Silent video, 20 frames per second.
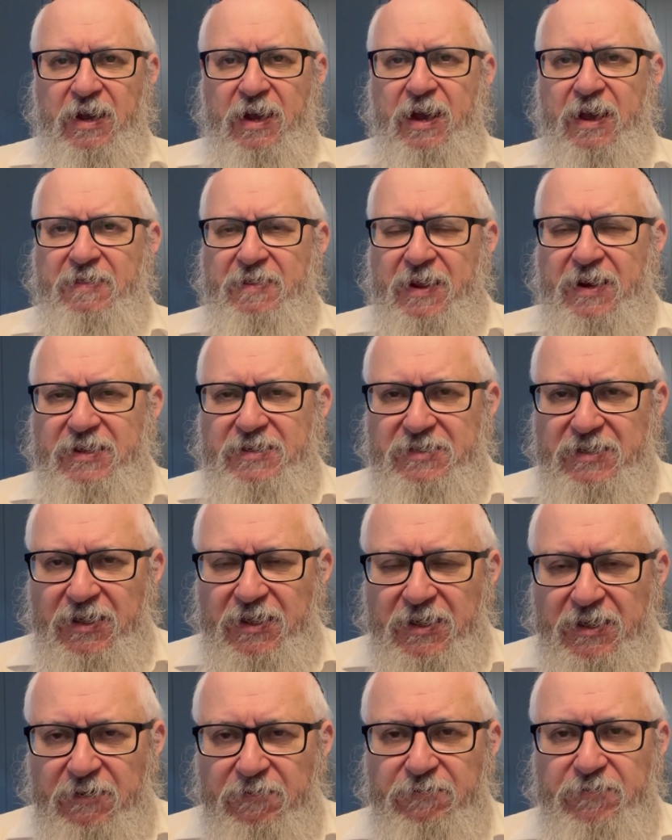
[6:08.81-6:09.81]
And that is the
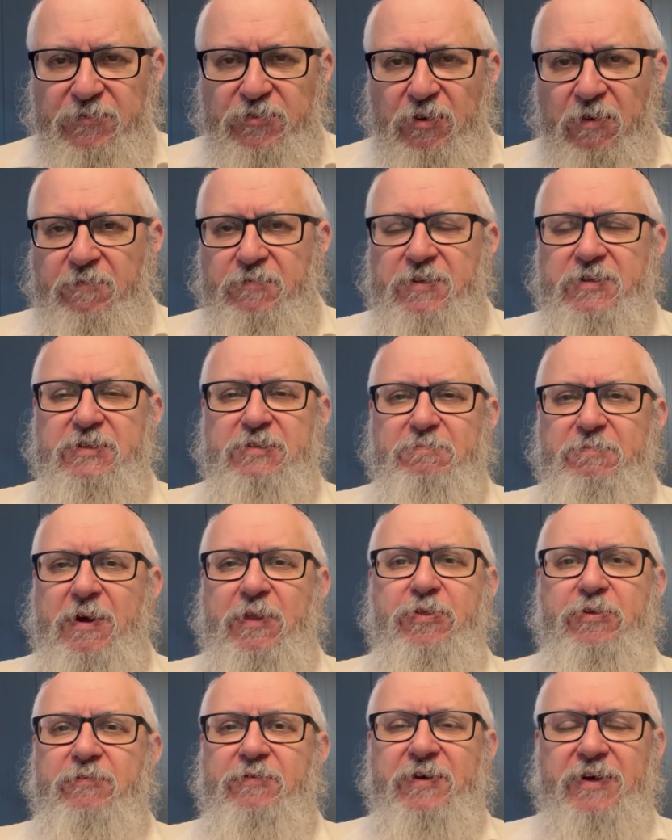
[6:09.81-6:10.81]
gift of this
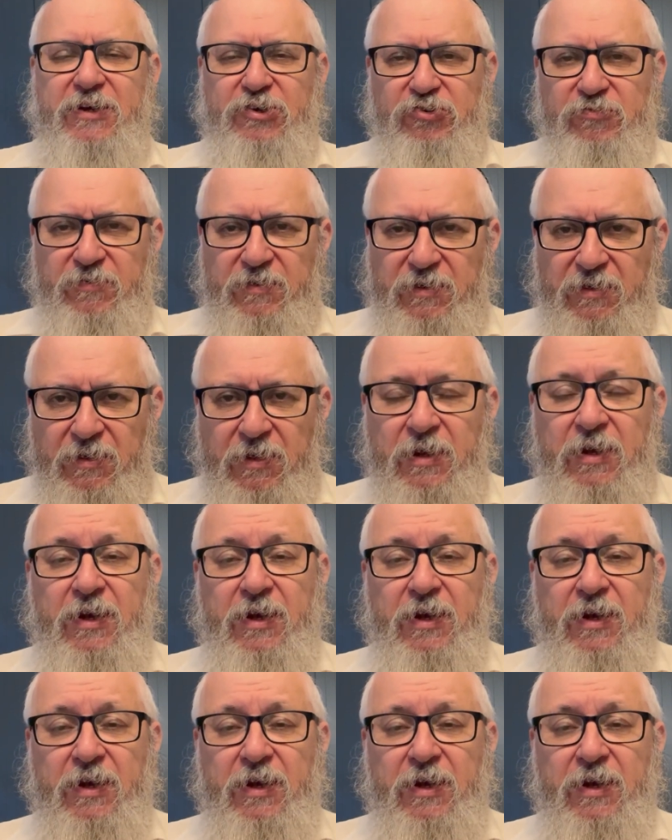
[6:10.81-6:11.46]
month of Cheshvan.